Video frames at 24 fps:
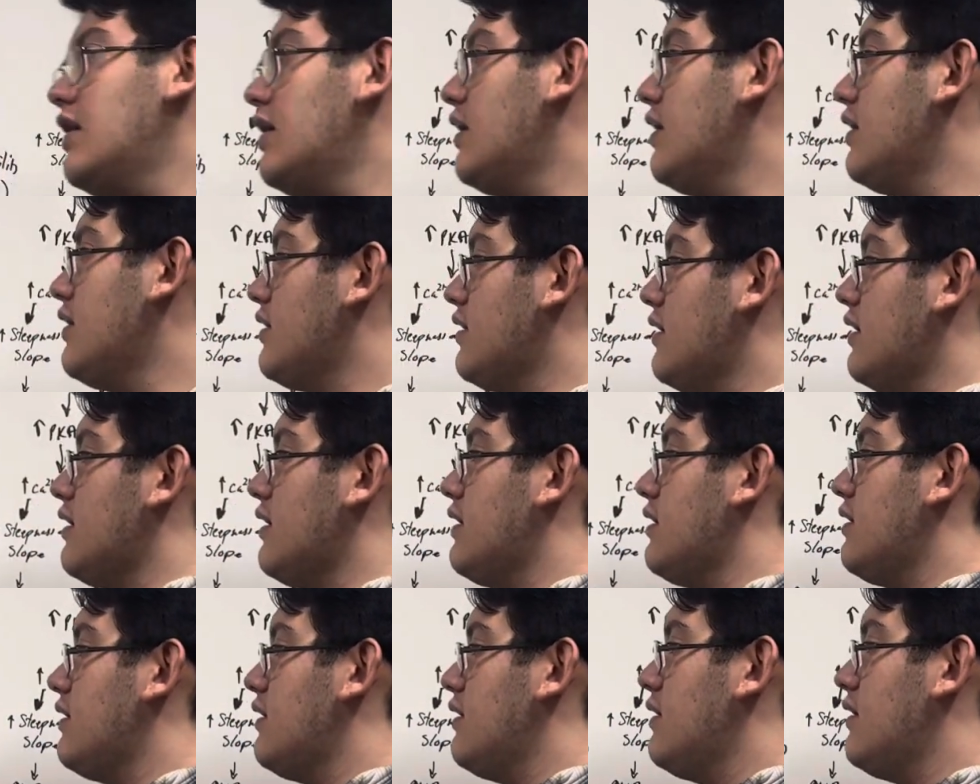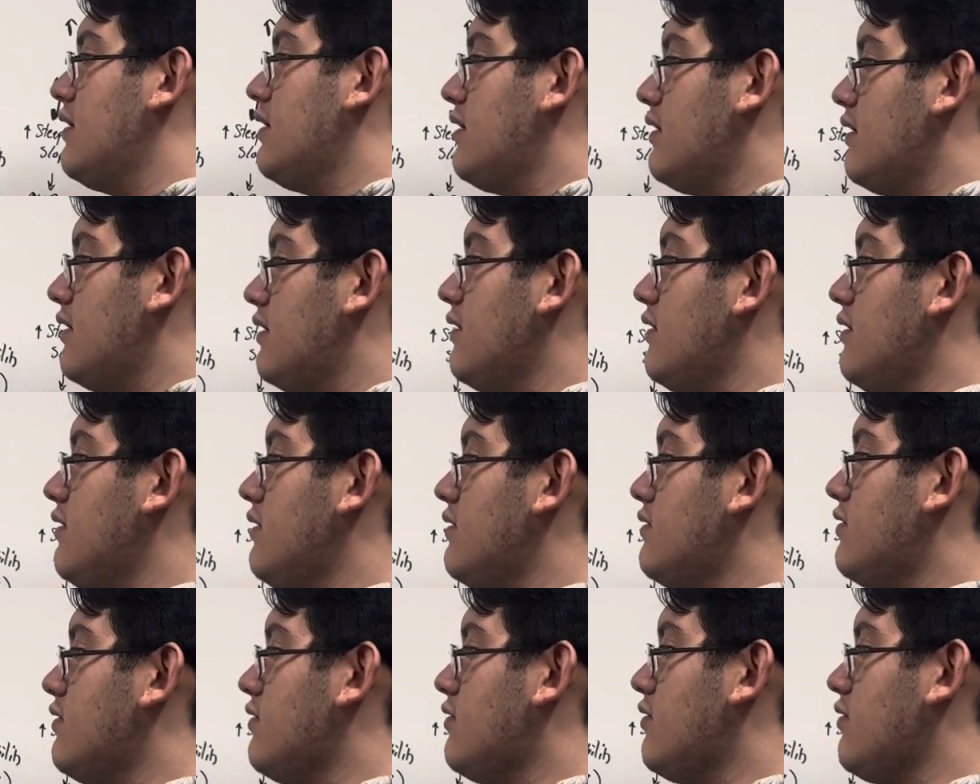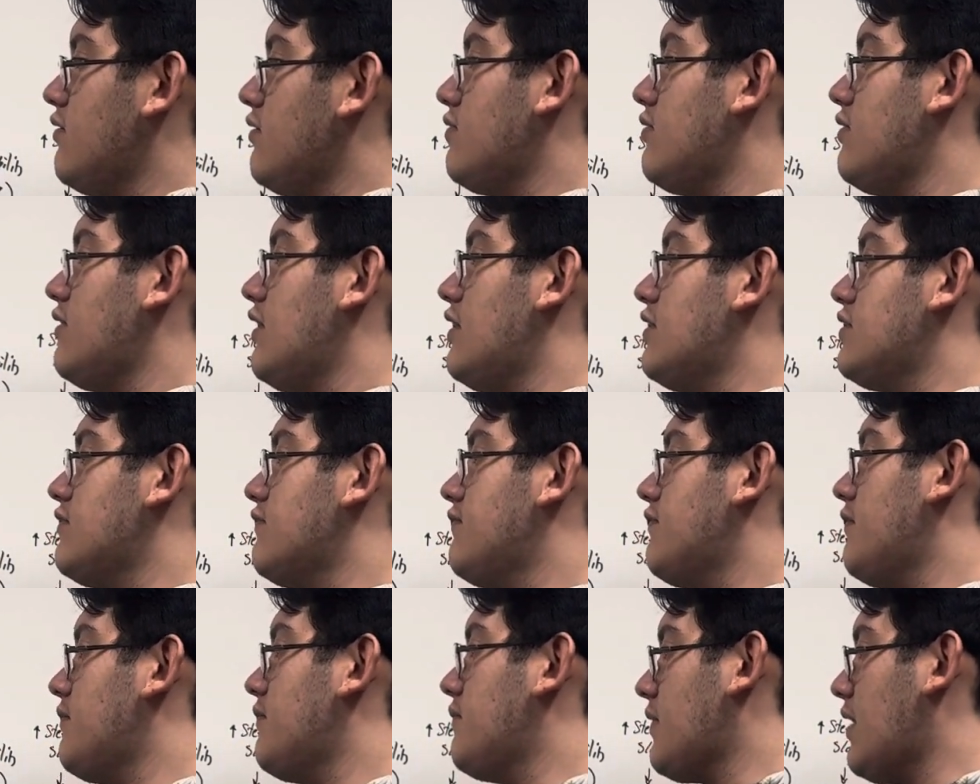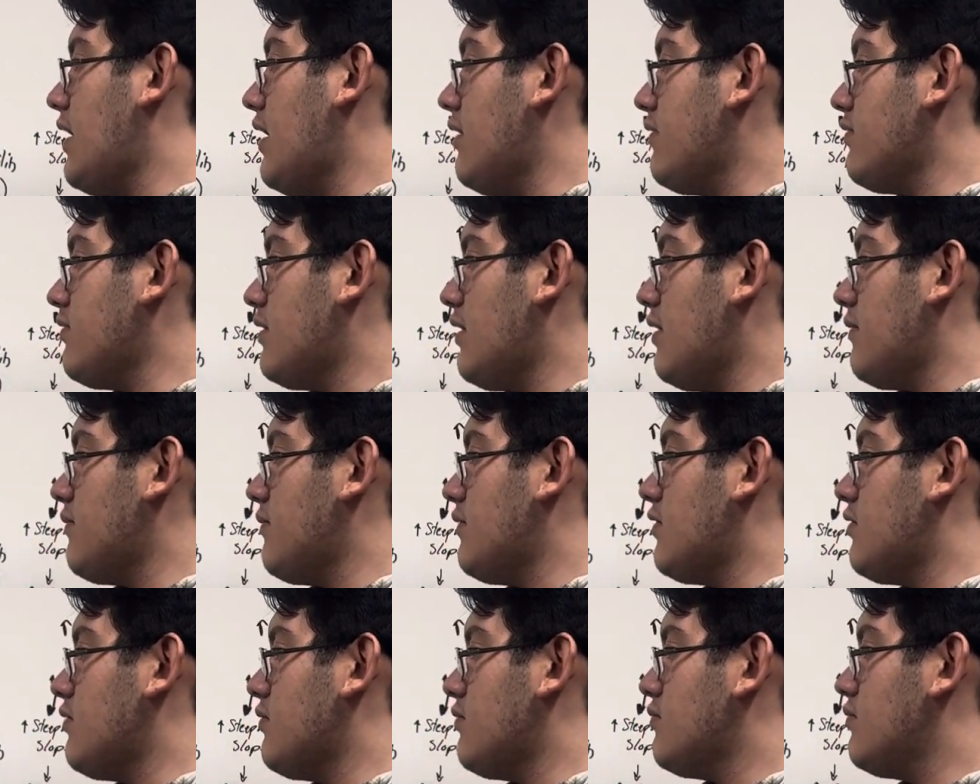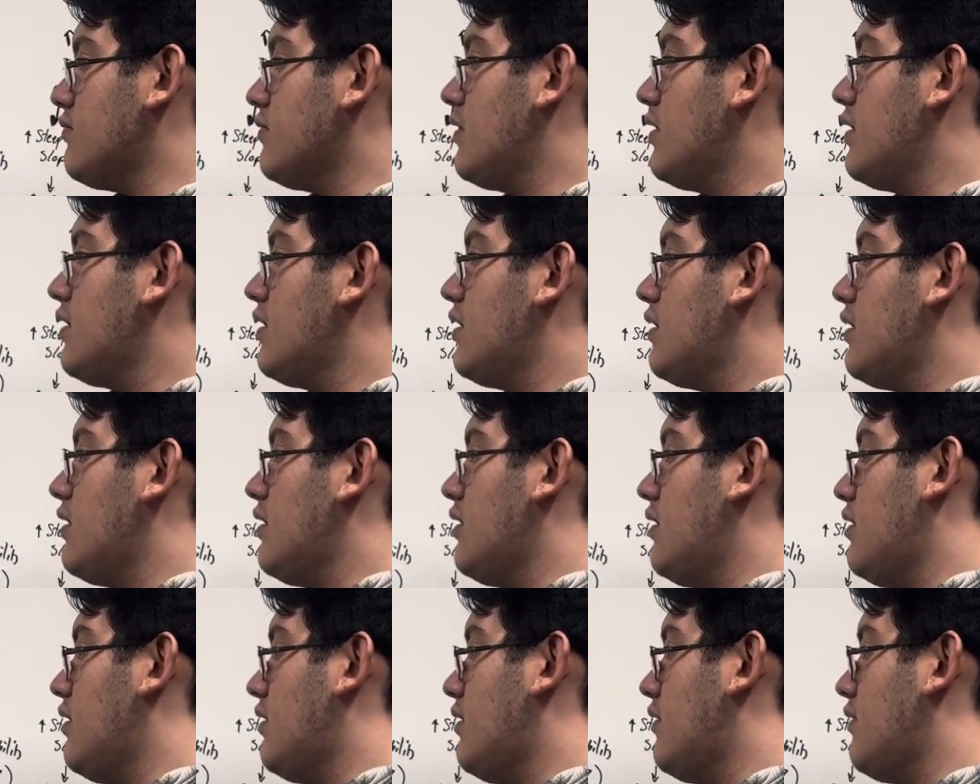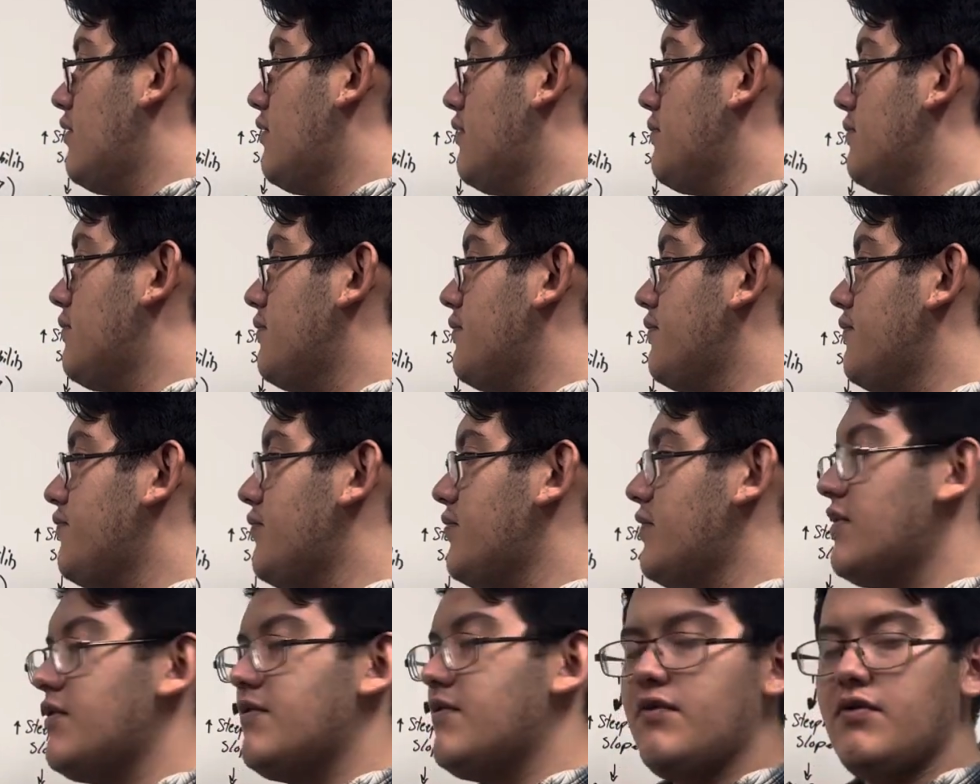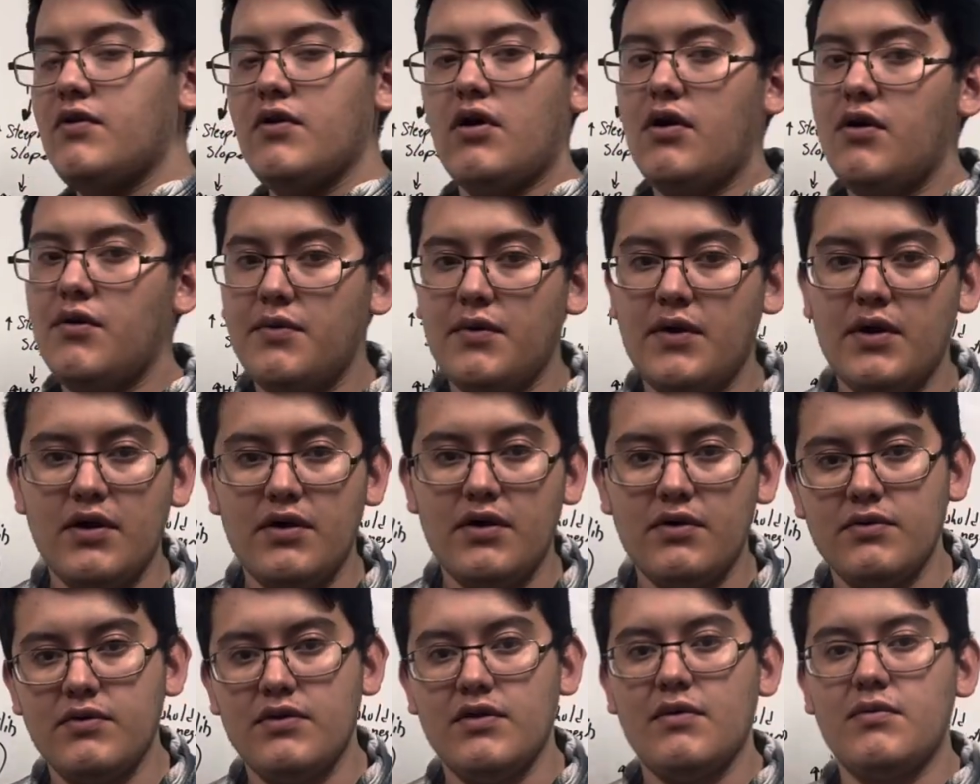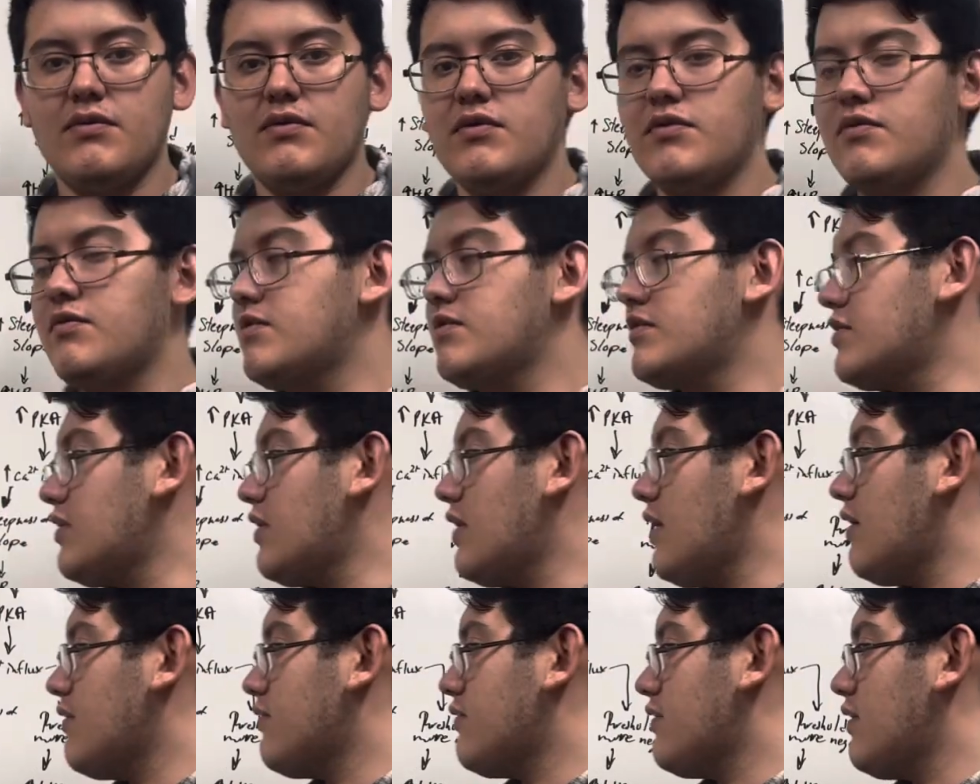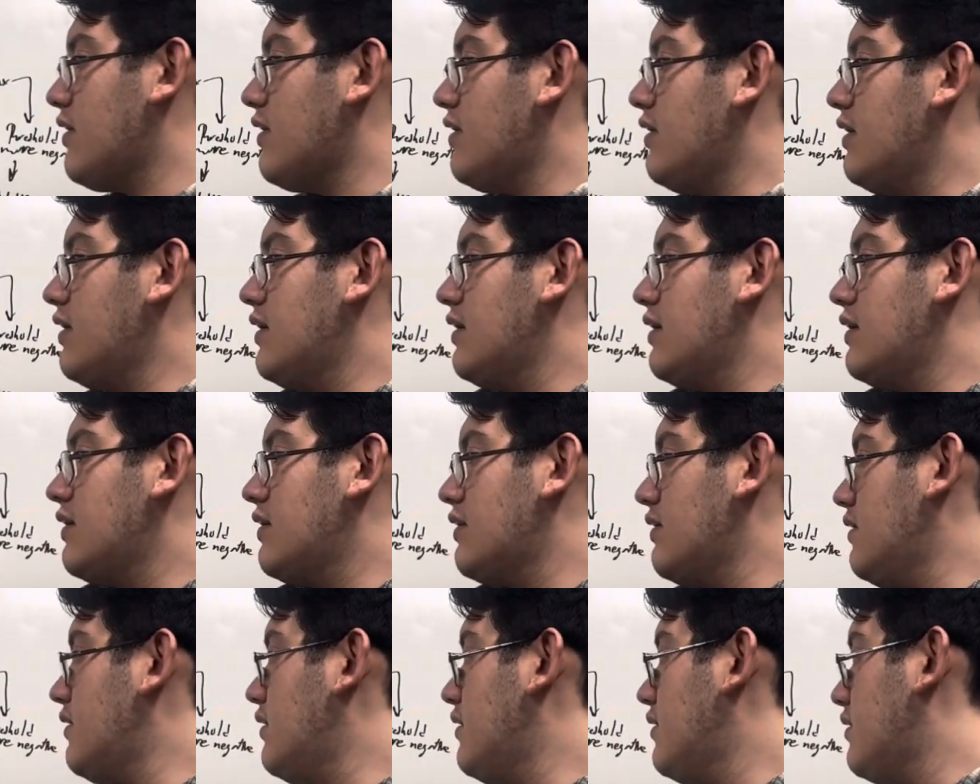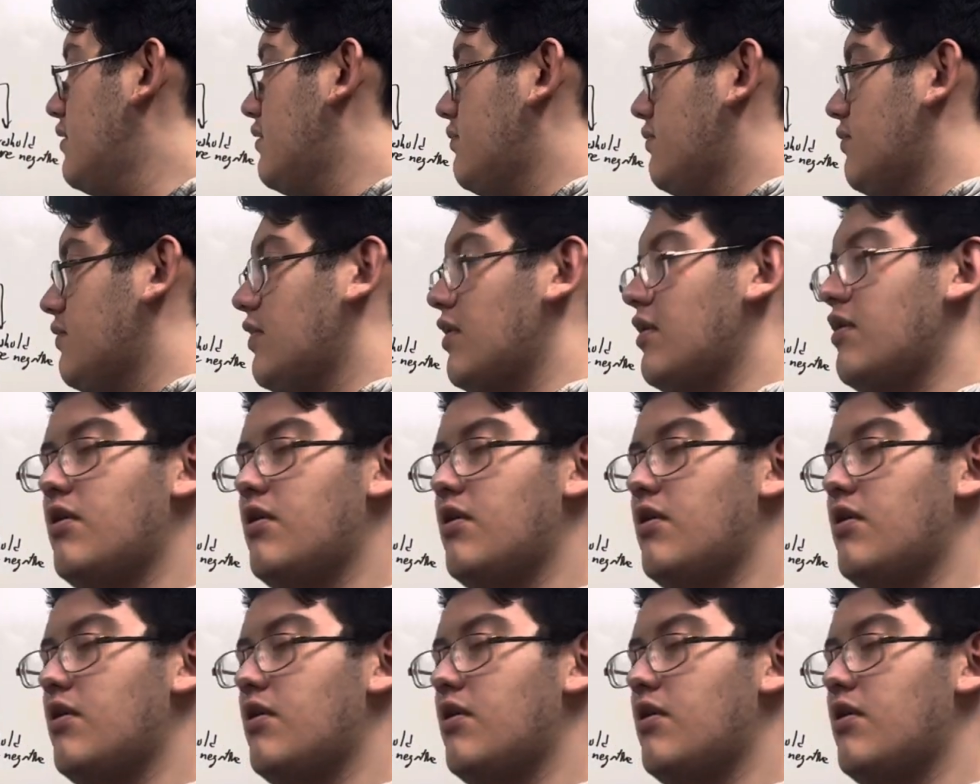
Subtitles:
a dissociation from calcium from the RYR receptors, which allows it the